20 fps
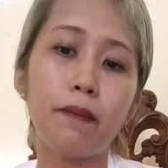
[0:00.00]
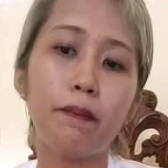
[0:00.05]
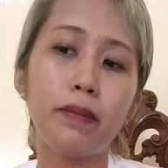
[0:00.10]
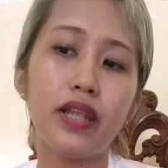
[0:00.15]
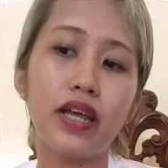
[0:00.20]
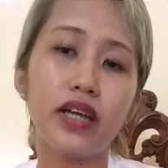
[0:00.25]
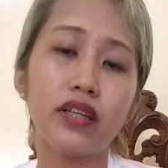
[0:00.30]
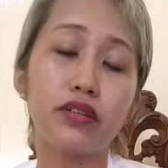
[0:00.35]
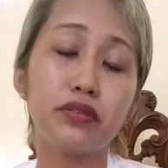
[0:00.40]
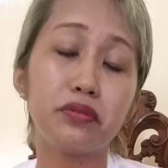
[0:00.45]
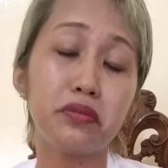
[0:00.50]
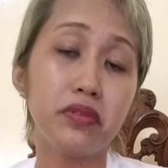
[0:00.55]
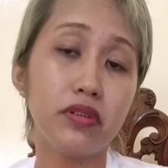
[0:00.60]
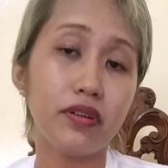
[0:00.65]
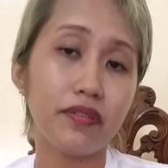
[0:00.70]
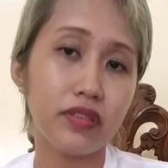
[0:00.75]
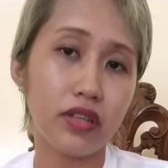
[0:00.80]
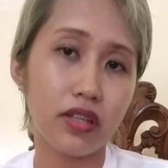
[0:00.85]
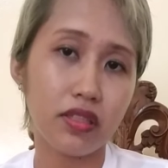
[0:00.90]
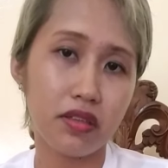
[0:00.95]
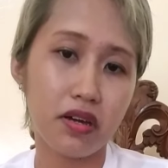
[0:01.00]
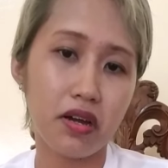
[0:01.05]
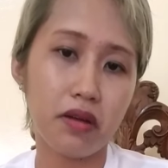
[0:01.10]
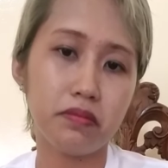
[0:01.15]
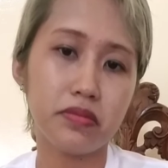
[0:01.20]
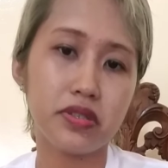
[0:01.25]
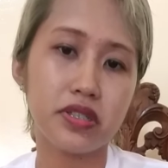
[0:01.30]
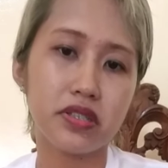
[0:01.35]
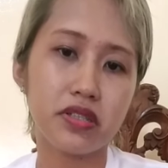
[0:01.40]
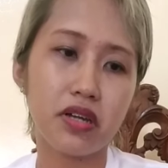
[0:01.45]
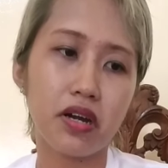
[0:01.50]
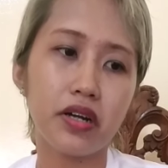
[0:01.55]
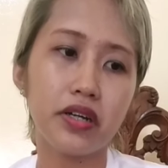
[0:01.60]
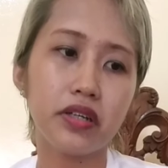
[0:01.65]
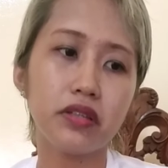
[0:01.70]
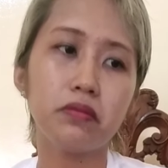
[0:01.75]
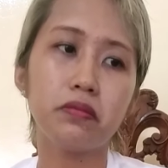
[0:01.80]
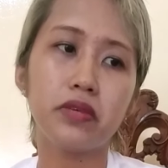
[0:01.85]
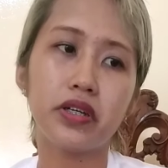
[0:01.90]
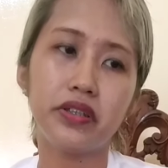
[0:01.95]
apply the rule of the thumb.
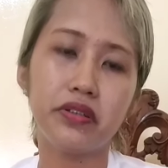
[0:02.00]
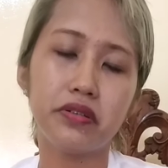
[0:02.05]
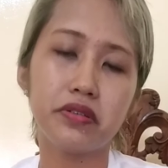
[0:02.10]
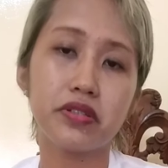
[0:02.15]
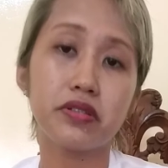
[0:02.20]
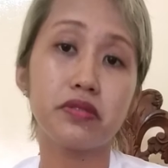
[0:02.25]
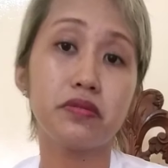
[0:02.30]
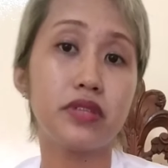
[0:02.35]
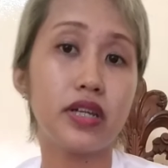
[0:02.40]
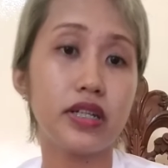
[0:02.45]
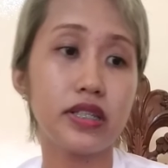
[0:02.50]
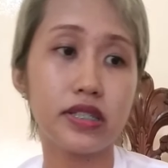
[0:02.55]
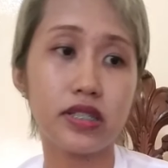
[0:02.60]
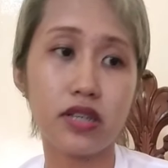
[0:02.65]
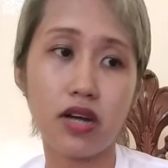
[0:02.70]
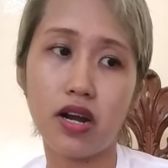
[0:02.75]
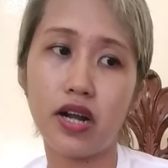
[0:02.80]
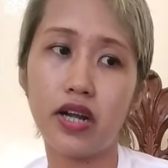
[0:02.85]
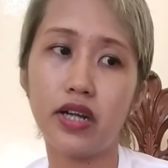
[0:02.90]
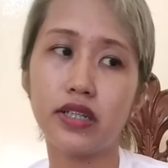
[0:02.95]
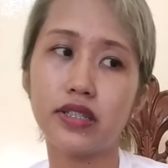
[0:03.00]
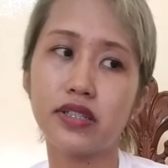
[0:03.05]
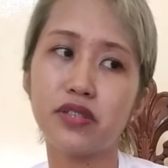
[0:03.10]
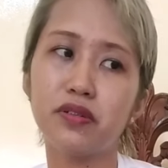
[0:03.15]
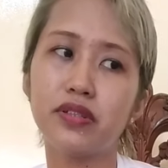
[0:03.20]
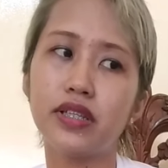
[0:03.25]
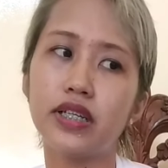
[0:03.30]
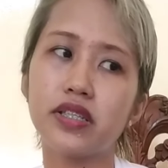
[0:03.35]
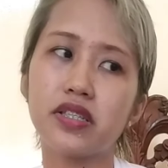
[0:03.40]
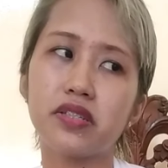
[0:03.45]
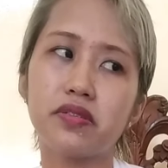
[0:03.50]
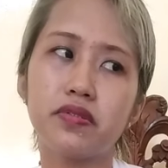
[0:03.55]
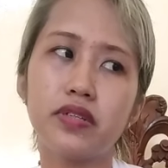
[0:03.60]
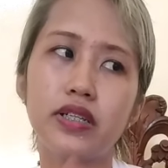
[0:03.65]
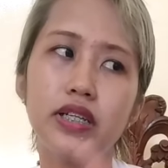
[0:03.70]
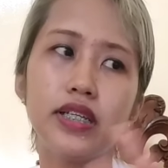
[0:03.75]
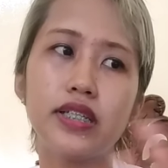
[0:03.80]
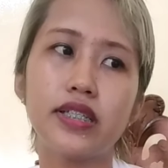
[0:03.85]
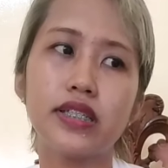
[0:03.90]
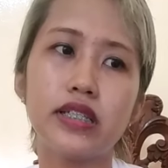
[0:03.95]
Start where your students are. So that's
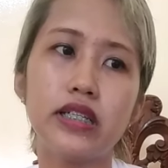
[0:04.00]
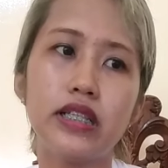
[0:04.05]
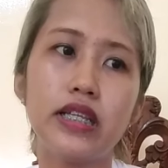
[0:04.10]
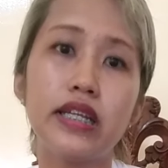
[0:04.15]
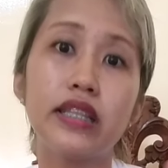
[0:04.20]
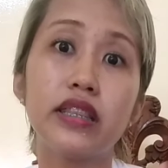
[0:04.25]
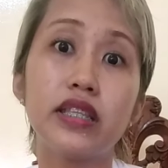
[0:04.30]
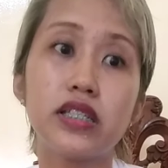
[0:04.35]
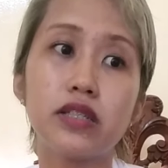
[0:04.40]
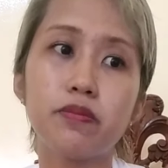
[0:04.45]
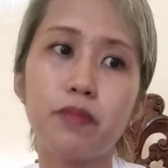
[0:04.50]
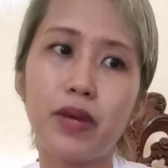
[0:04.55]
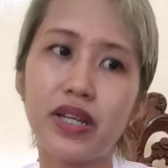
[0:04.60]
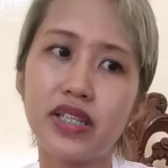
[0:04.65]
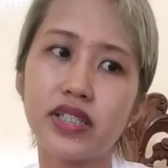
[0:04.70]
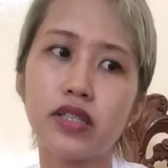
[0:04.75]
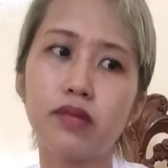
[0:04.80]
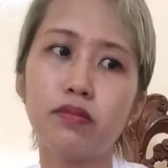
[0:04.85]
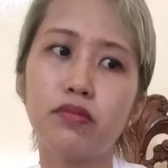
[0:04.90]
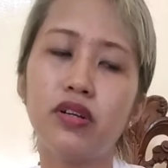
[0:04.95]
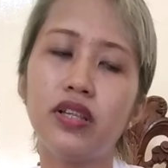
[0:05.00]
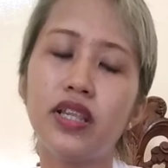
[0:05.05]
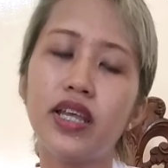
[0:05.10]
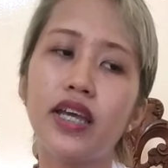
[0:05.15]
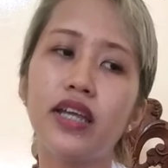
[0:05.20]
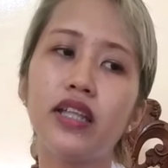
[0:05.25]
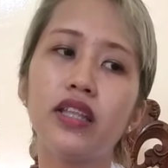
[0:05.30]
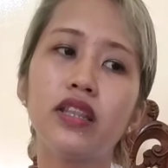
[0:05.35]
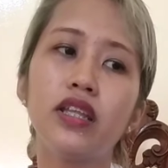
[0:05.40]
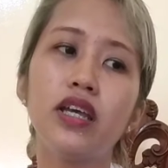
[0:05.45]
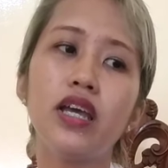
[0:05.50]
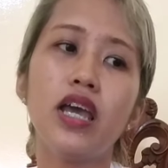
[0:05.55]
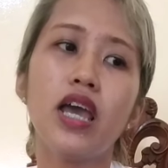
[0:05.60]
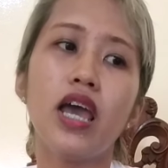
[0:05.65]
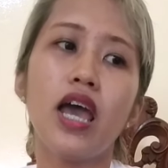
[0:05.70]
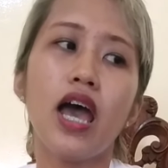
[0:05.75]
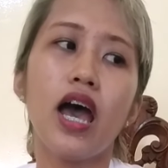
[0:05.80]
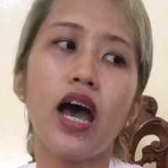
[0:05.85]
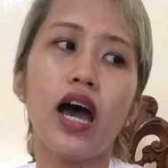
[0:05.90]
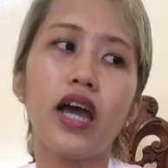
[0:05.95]
really still indispensable. And
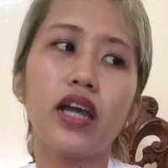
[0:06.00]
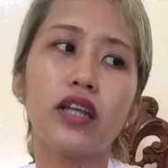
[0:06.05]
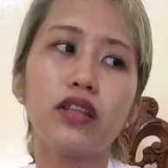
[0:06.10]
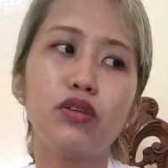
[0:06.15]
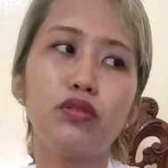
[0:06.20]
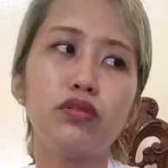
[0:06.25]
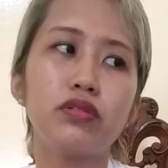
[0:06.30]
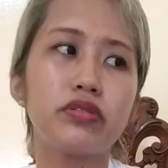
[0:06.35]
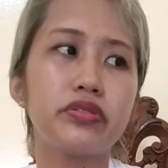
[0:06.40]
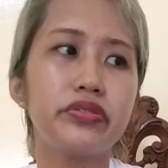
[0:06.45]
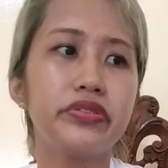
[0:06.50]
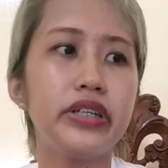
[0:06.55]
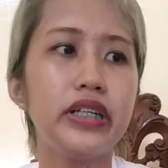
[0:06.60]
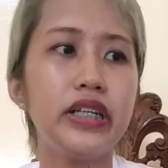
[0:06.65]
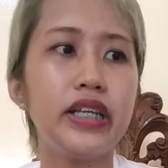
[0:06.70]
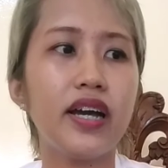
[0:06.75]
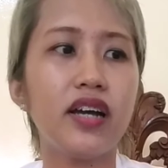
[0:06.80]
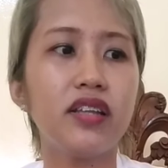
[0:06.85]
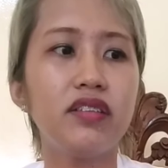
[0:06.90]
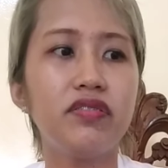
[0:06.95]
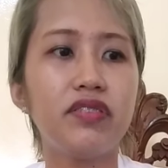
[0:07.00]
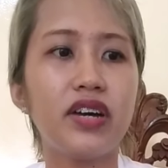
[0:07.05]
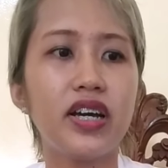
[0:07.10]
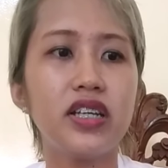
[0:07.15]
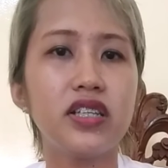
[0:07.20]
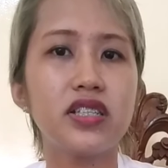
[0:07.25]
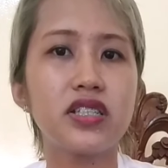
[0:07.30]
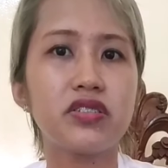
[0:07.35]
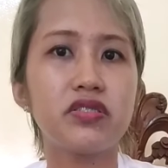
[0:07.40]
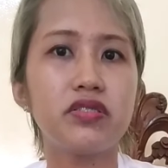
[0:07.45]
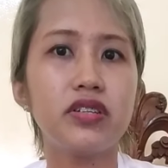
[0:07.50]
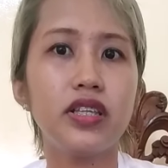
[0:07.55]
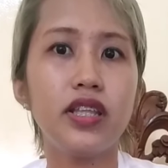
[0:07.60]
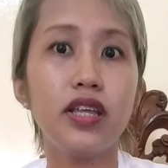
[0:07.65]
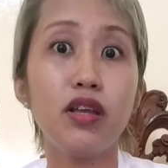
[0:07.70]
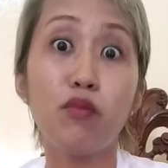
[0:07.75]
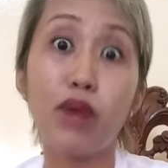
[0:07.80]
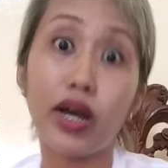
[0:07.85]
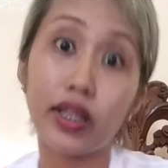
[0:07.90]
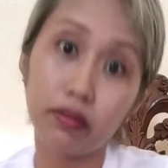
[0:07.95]
I don't really advise
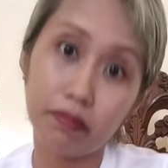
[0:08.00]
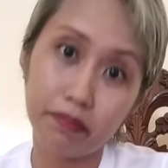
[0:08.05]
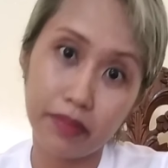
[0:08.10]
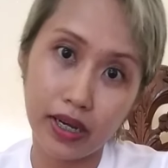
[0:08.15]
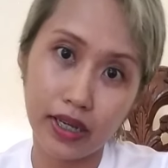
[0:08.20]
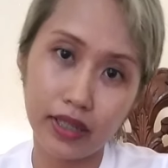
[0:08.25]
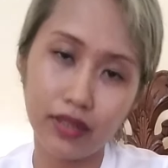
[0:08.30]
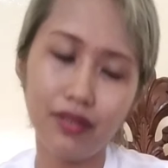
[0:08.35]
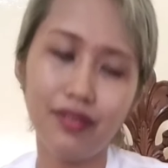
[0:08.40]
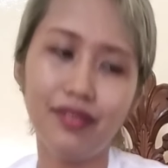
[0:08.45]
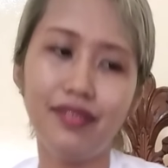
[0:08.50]
reading Wattpad.